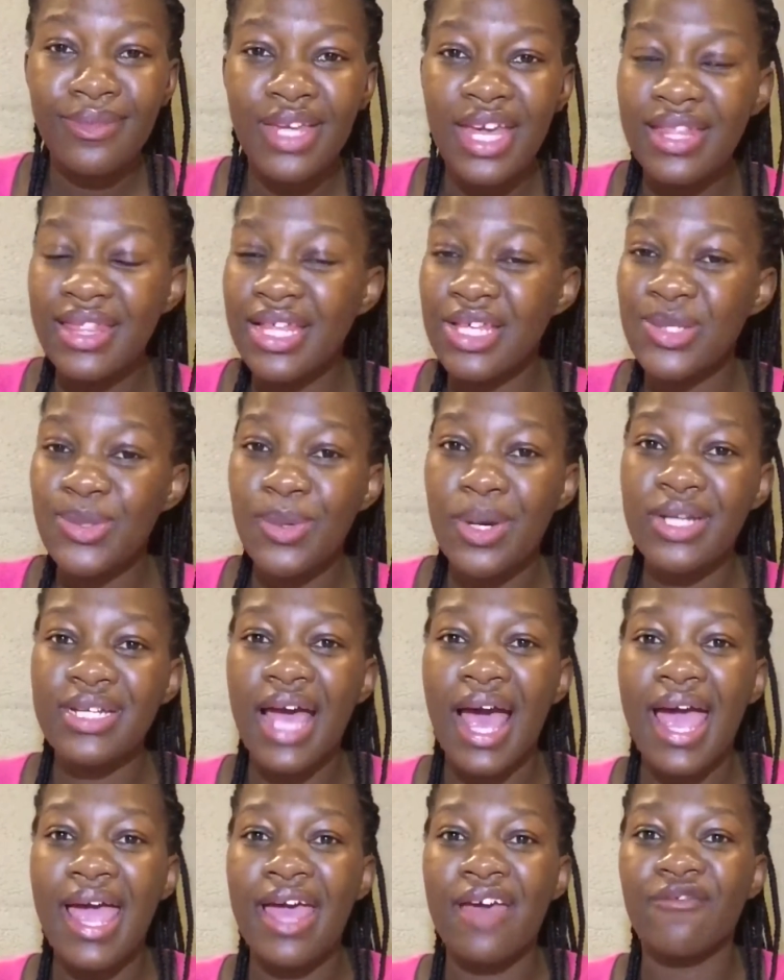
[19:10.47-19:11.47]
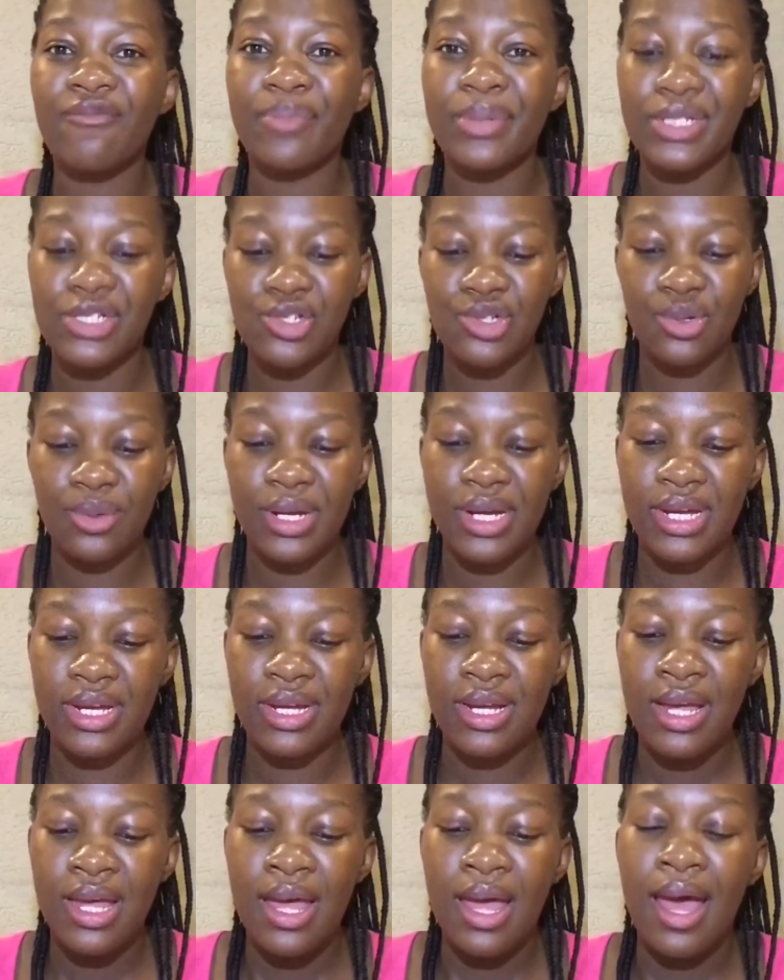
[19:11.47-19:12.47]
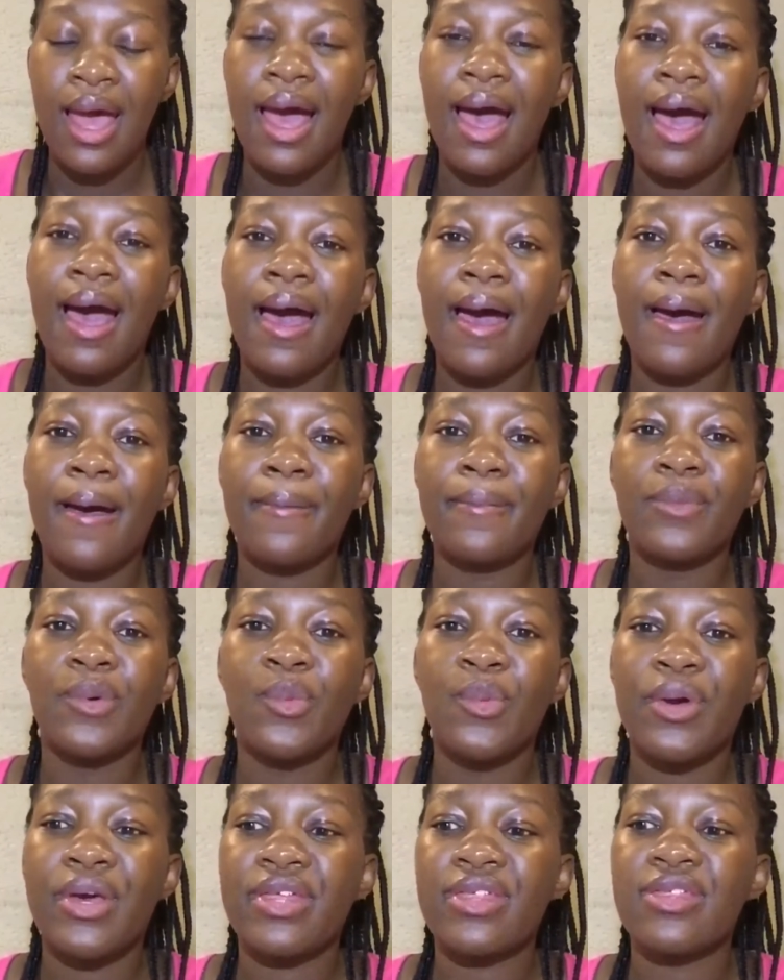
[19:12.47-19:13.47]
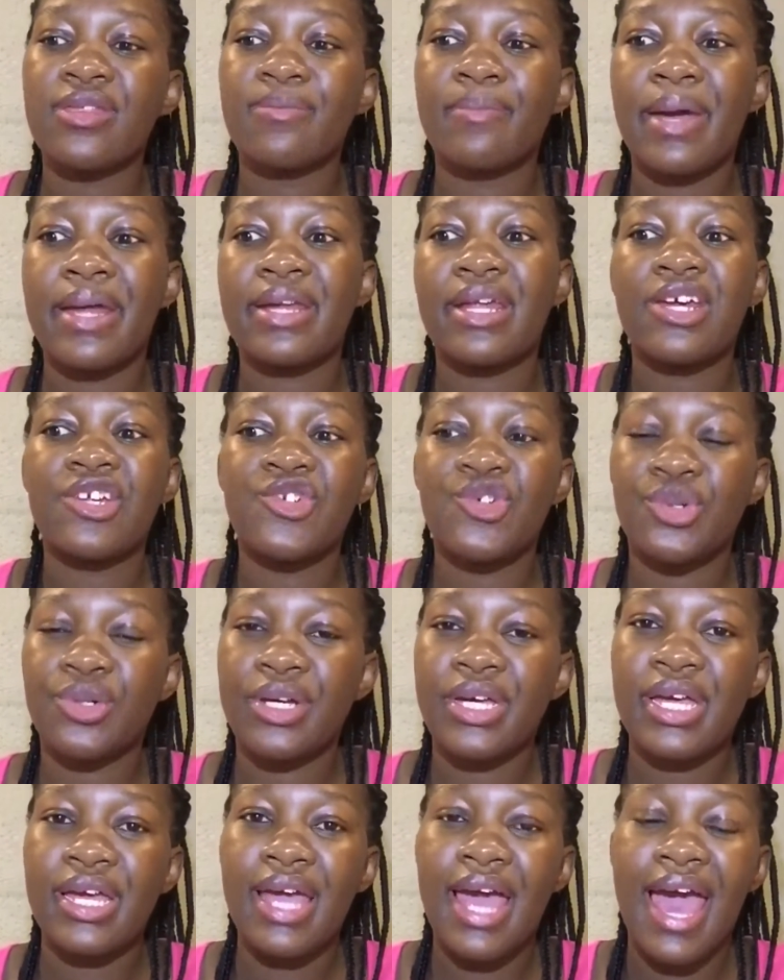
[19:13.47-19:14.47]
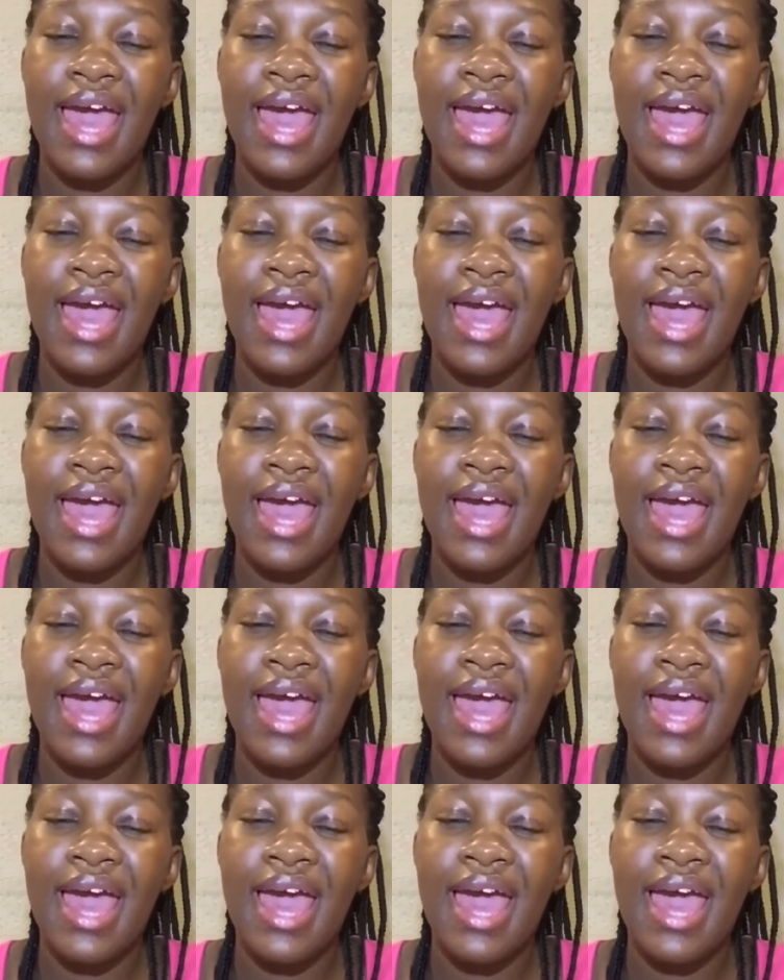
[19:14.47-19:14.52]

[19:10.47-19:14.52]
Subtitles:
And that's what I have been doing with my natural hair.